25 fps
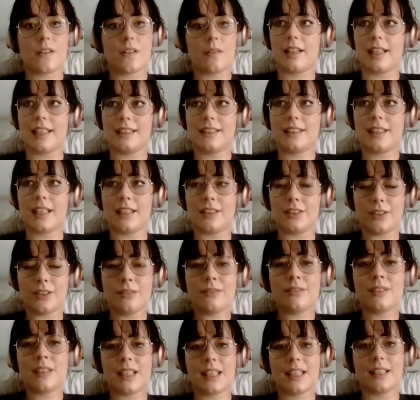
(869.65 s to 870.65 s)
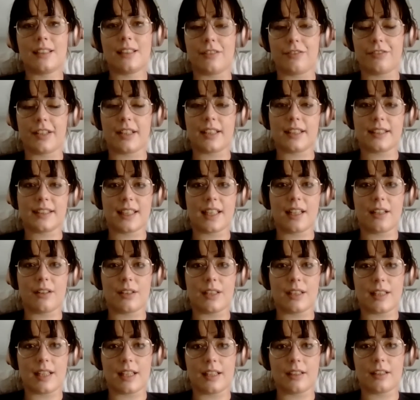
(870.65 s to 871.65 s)
I do think it affects how you
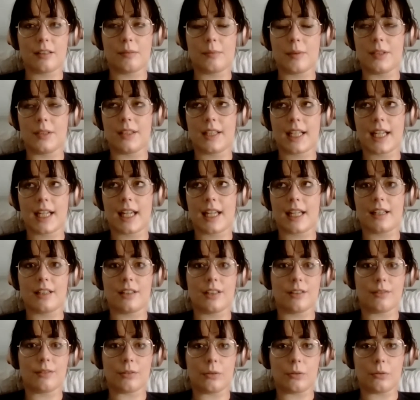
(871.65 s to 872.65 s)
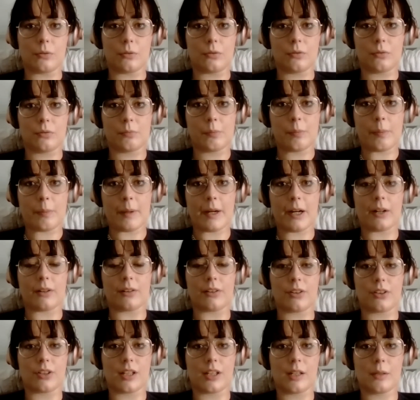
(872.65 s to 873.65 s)
then communicate in your own
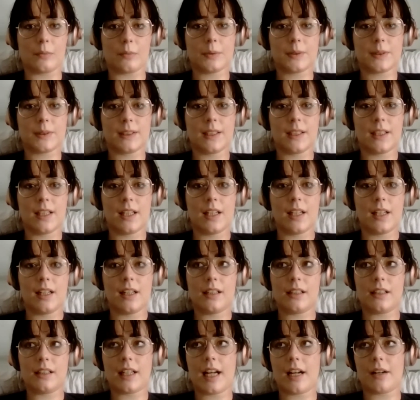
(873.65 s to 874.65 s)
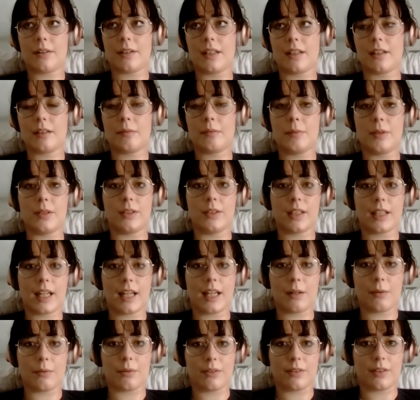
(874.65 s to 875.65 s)
partnerships, and how you
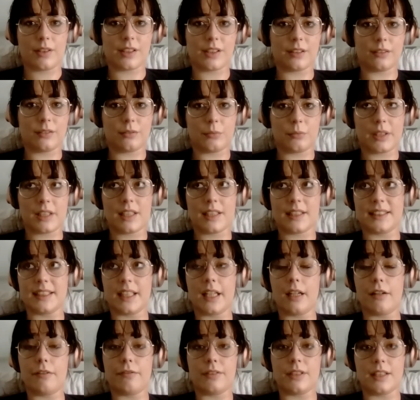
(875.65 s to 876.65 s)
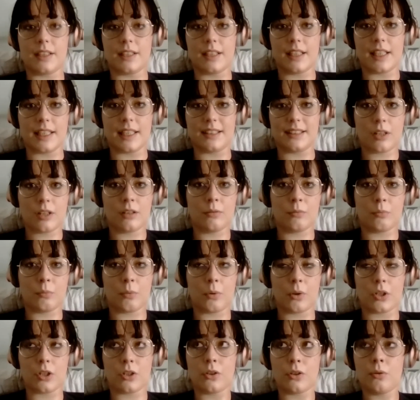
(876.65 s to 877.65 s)
communicate with yourself and your needs and
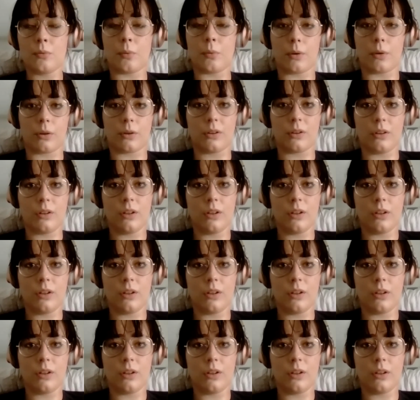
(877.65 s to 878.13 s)
what you want.